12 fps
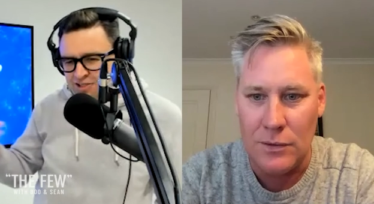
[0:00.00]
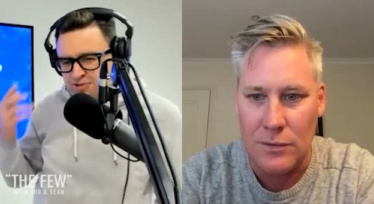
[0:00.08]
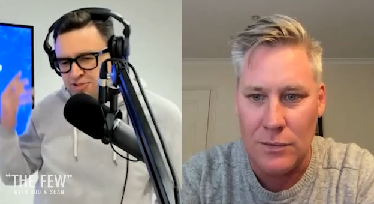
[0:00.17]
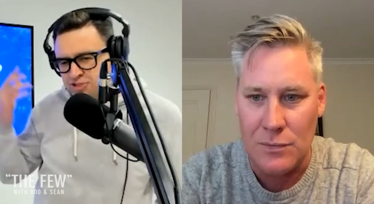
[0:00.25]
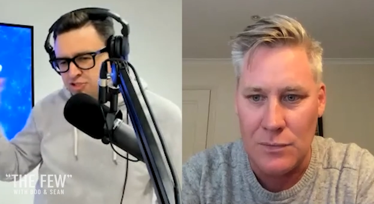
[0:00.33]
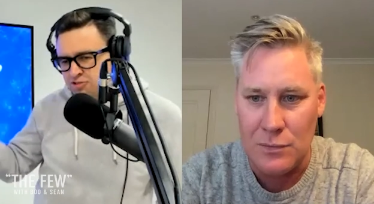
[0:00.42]
Speaker 1: do
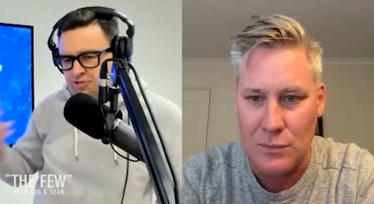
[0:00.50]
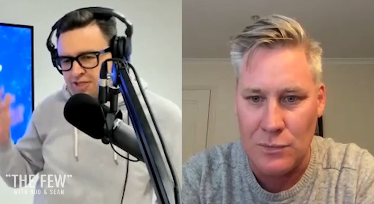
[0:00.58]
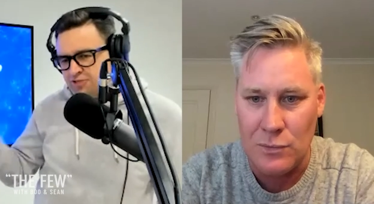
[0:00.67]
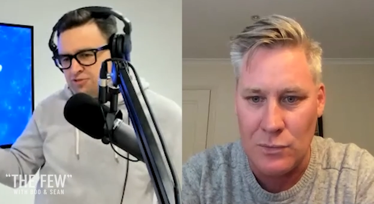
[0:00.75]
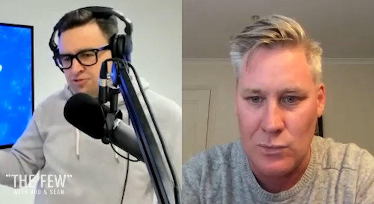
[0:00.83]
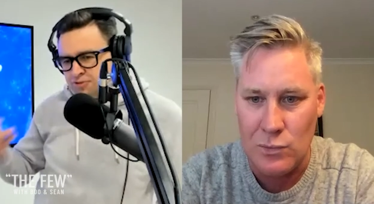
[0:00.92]
you
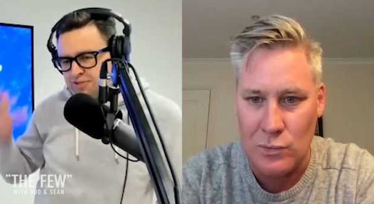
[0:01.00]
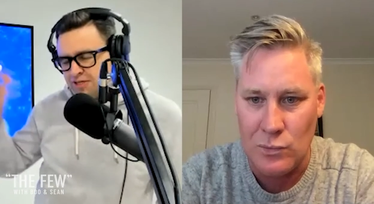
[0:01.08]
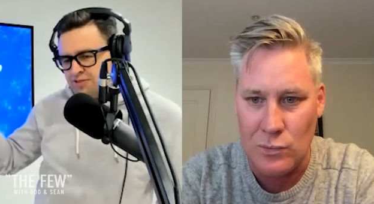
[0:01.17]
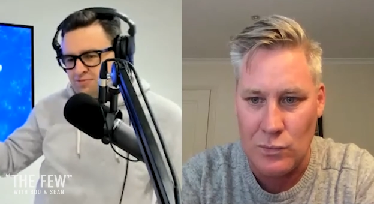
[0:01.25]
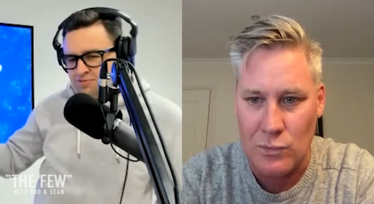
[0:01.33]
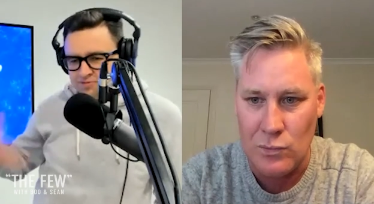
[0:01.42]
ensure that you're
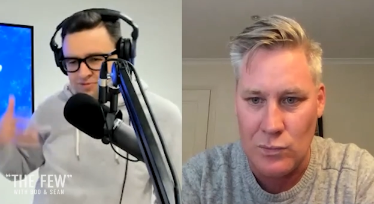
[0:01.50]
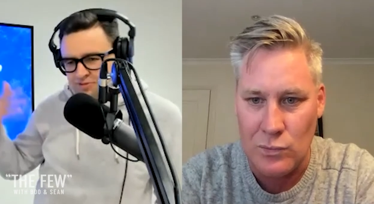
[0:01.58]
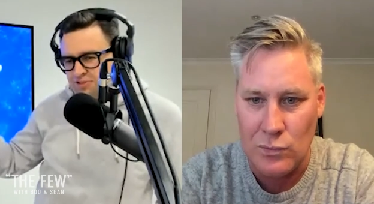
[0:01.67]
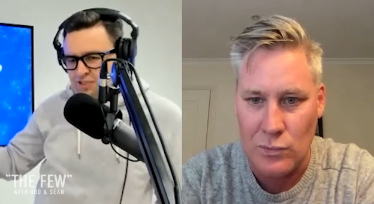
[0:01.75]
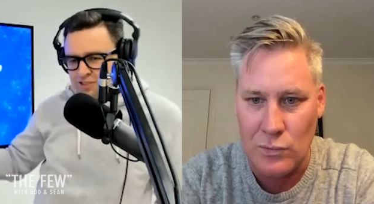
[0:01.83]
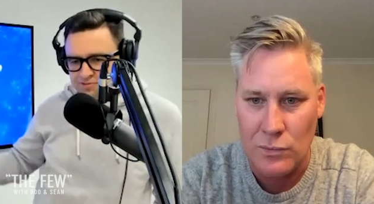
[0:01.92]
doing that? What,
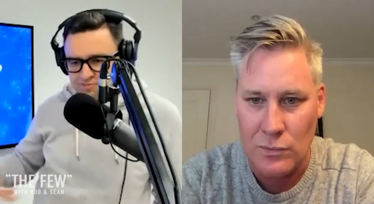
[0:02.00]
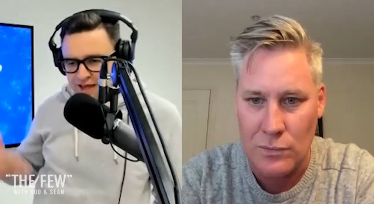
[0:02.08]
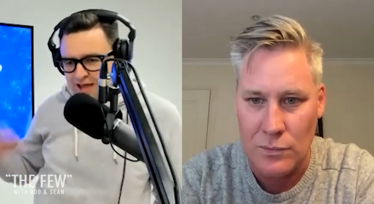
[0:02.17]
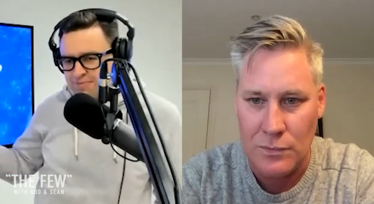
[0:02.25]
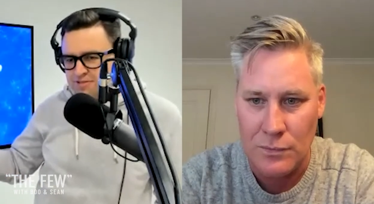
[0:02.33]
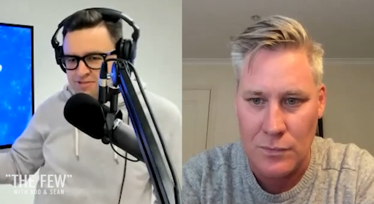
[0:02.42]
what kind of
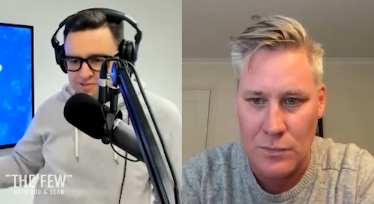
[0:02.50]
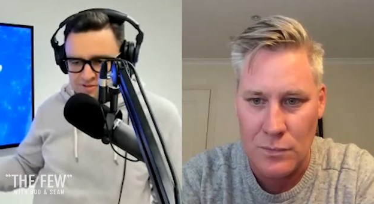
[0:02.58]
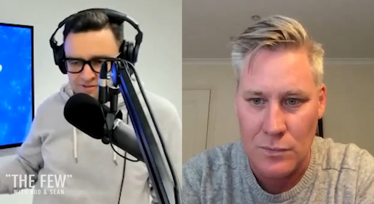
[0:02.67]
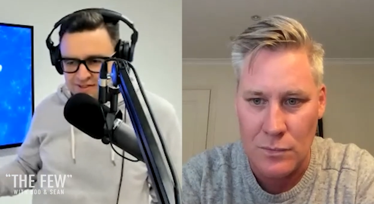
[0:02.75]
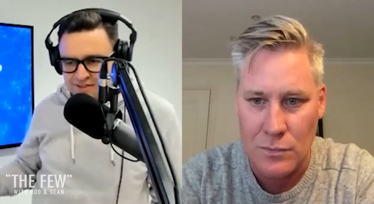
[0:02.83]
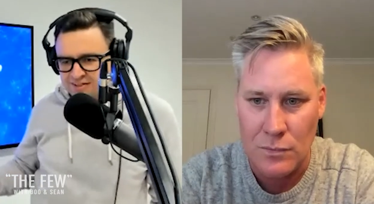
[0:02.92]
habits
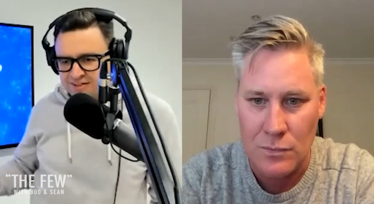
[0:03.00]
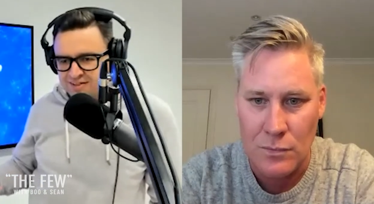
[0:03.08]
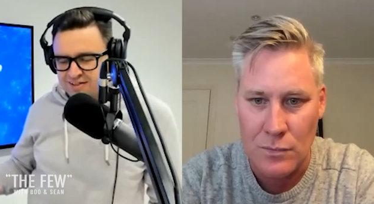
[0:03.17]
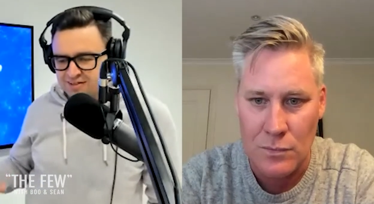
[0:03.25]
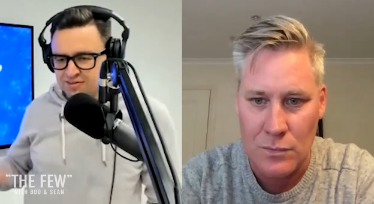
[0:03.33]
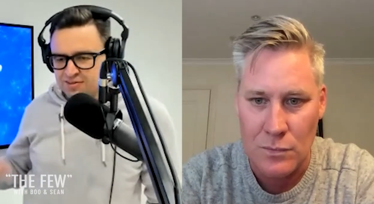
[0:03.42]
and,
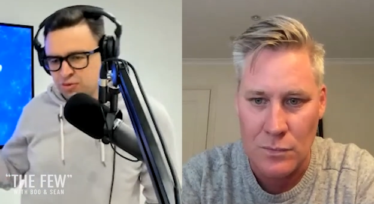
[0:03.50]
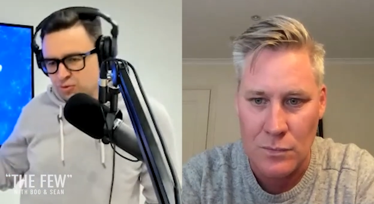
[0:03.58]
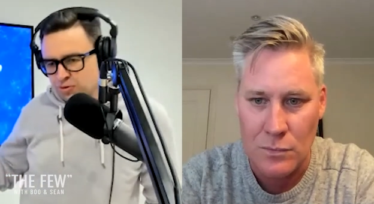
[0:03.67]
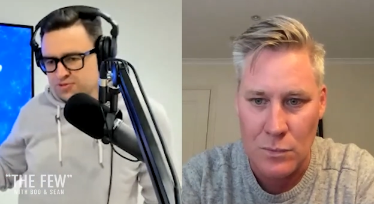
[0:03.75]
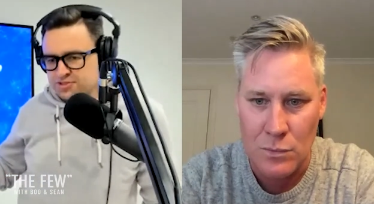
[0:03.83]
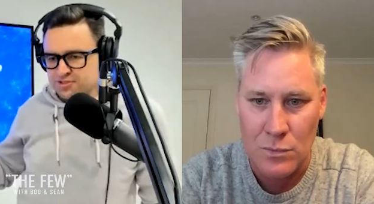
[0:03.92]
and
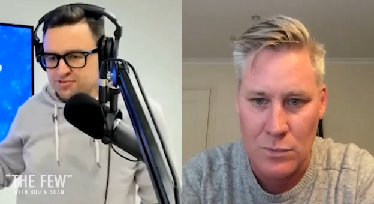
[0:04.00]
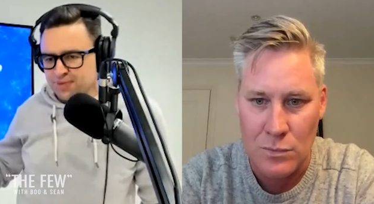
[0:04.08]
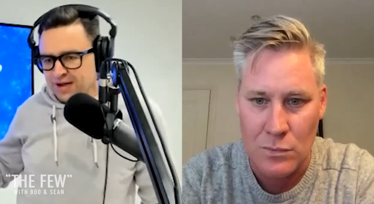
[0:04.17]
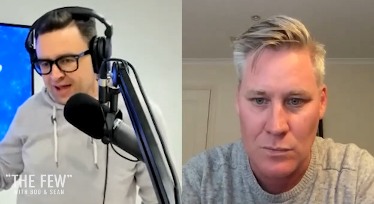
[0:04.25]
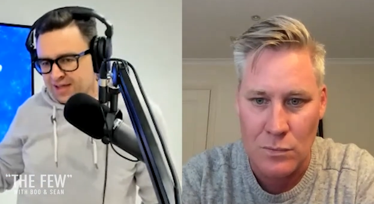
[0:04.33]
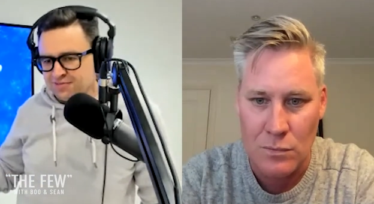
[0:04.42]
thoughts
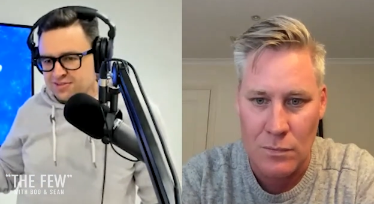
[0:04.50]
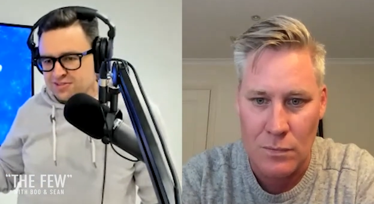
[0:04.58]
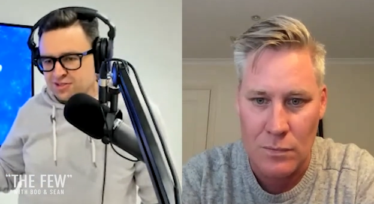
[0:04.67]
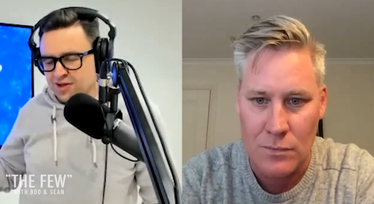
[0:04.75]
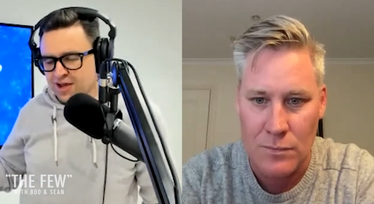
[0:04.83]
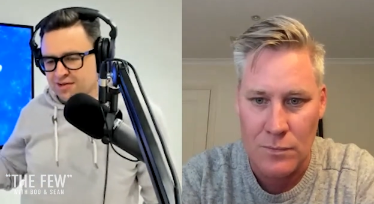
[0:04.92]
and
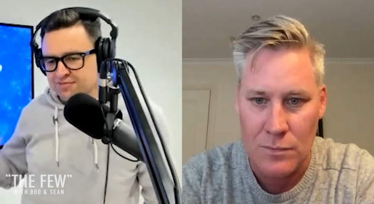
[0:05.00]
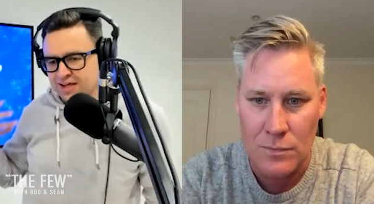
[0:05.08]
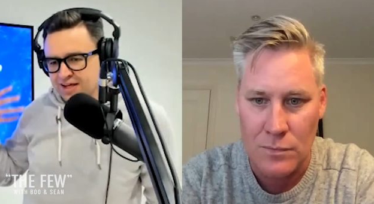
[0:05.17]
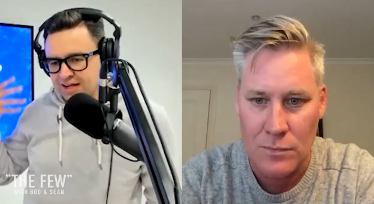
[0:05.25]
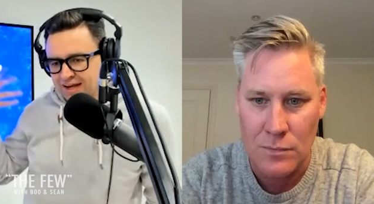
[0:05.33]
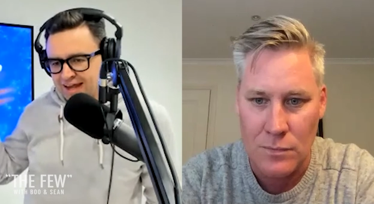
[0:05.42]
behaviors do you have
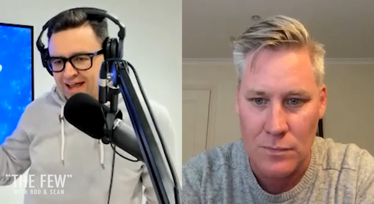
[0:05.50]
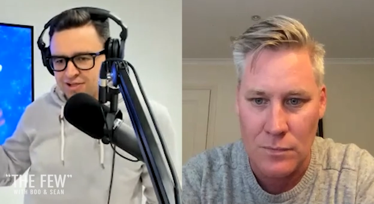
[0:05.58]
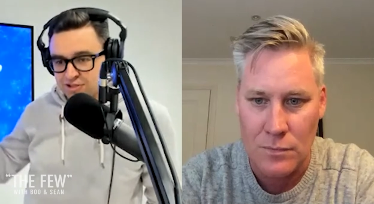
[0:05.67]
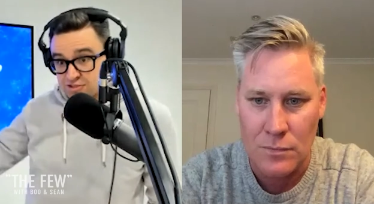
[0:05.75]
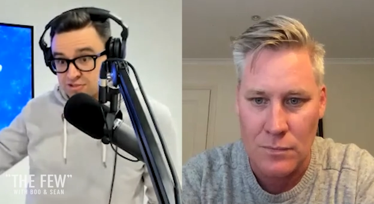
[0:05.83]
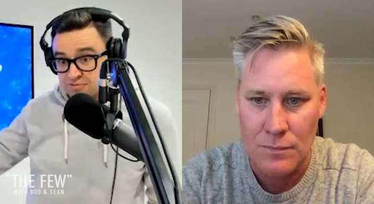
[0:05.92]
that
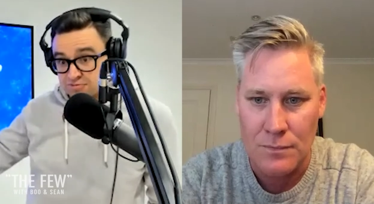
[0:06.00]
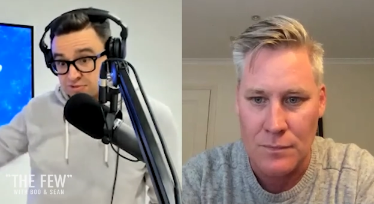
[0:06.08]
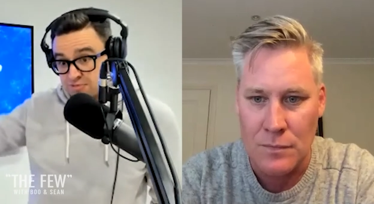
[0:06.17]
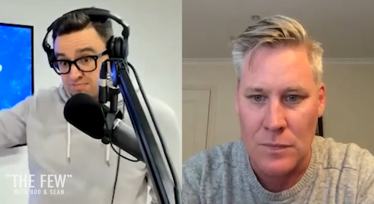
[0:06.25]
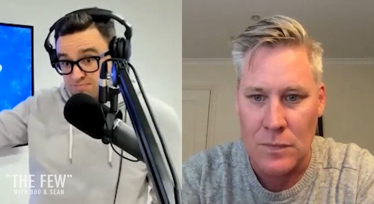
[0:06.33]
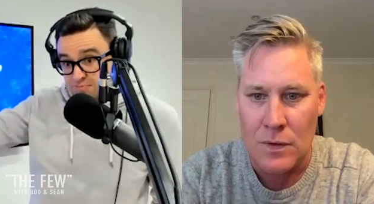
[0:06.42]
allow you to,
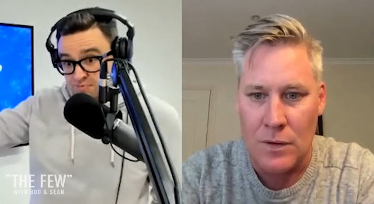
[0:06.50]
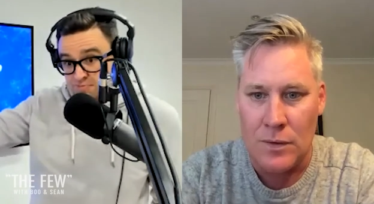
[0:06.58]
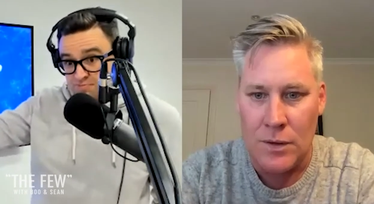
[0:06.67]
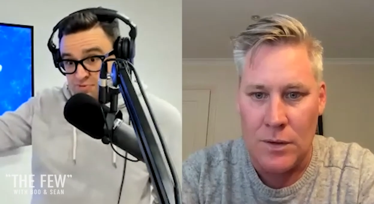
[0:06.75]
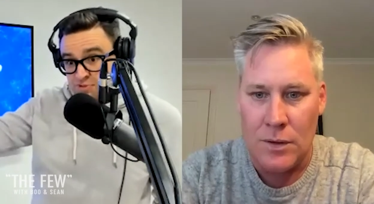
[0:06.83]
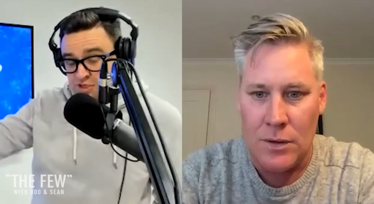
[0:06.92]
to,
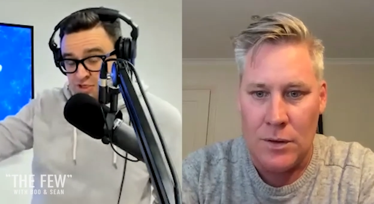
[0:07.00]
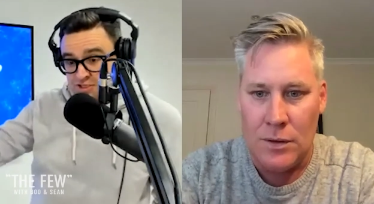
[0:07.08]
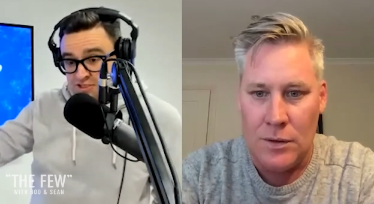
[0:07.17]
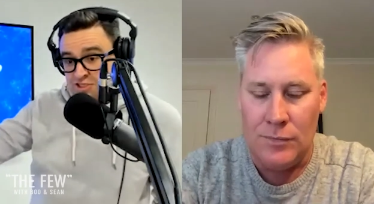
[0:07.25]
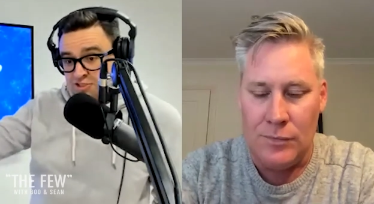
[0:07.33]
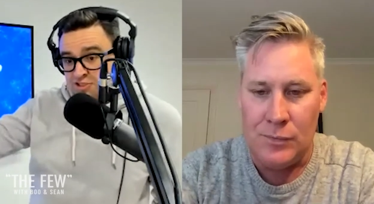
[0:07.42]
to
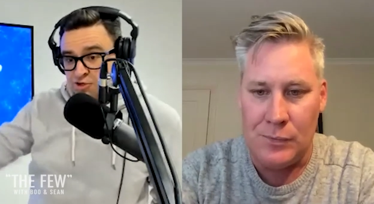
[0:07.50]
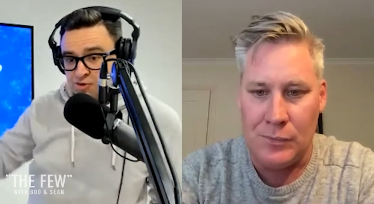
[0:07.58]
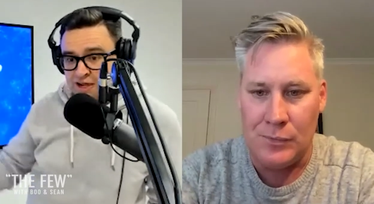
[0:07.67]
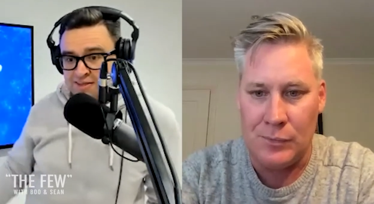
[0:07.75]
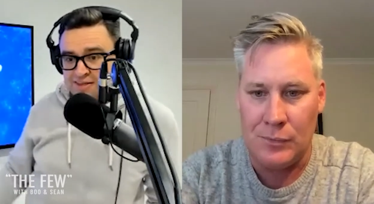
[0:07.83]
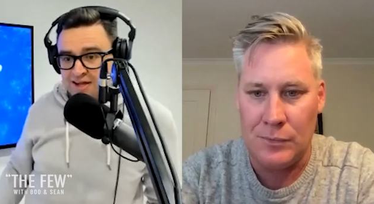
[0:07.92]
continue to
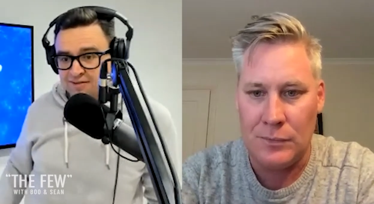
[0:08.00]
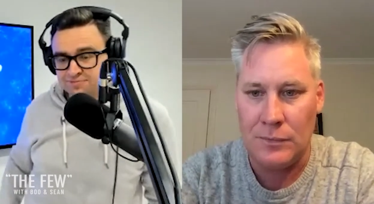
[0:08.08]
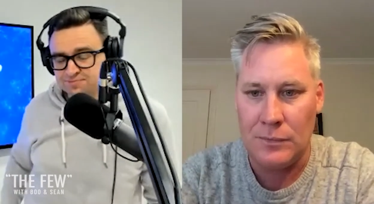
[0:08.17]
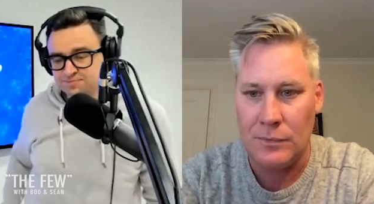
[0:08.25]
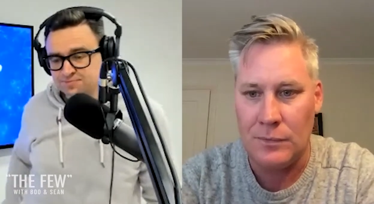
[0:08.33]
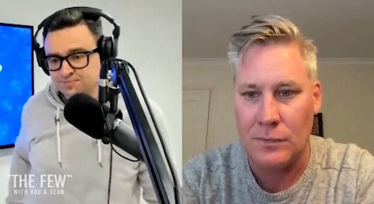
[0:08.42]
create
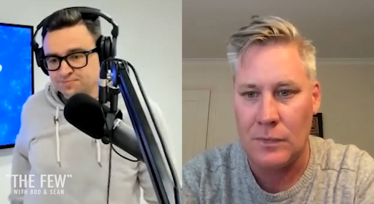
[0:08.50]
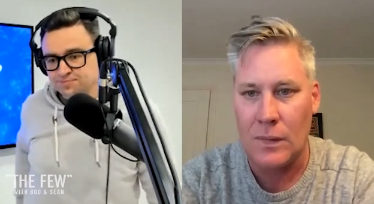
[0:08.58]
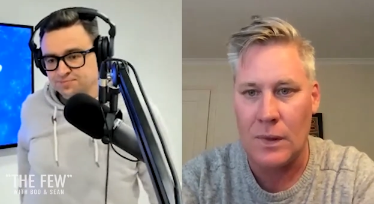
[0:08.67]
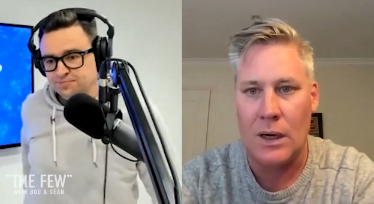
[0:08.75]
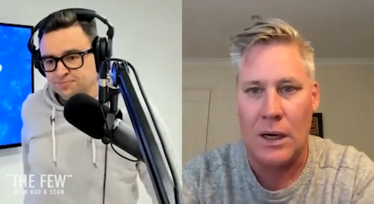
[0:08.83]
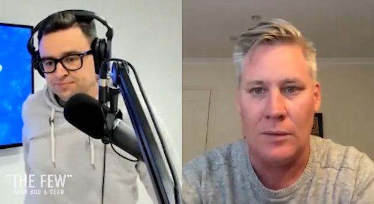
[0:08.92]
that?
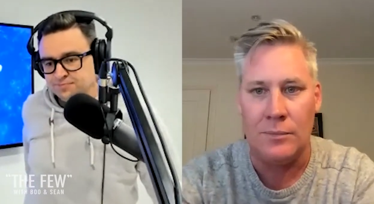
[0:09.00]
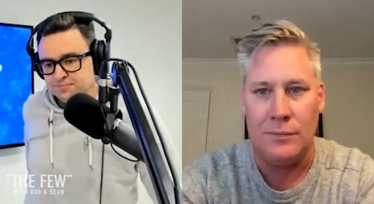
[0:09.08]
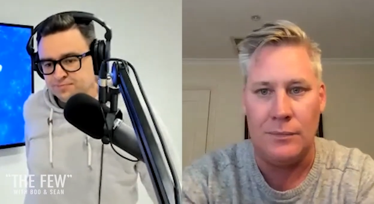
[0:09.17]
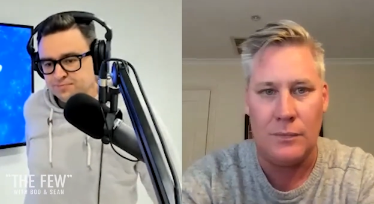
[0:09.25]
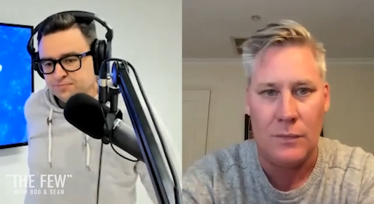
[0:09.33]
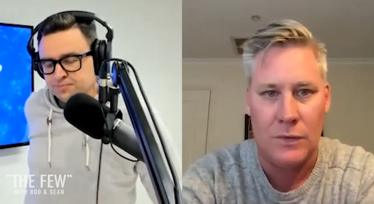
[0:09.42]

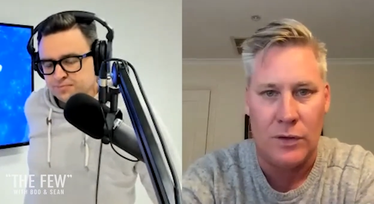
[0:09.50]
Um,